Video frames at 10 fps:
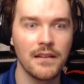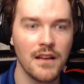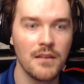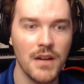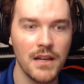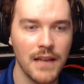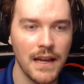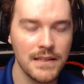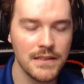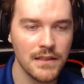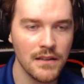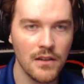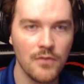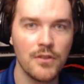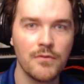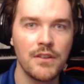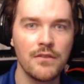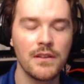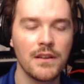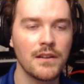Come on, guys. What are we
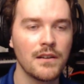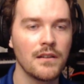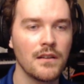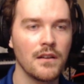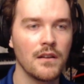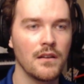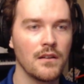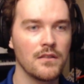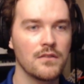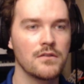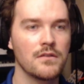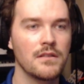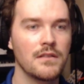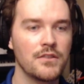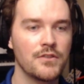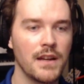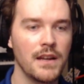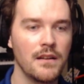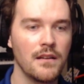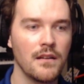doing here? So then they trade.